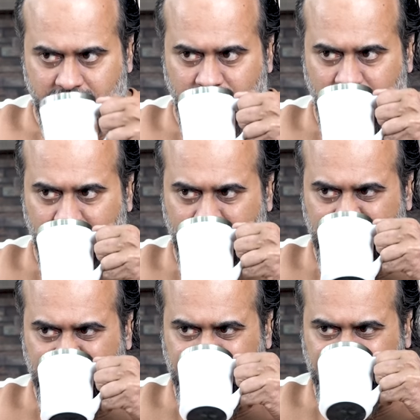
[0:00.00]

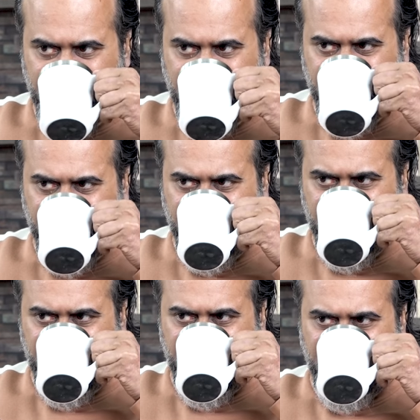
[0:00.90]

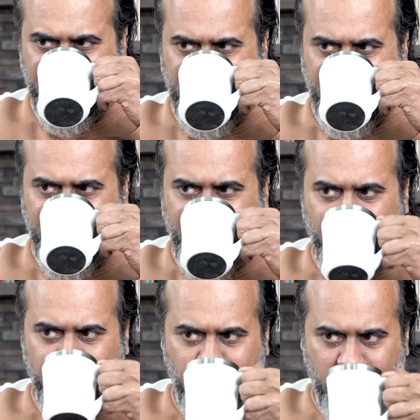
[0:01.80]

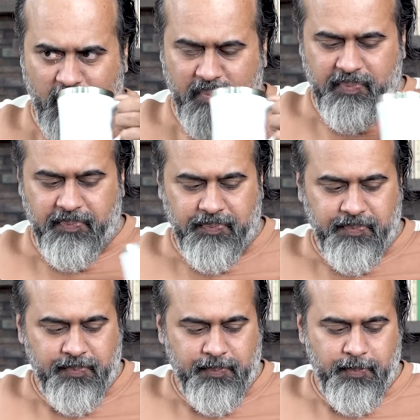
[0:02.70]
No words are spoken by the person on screen.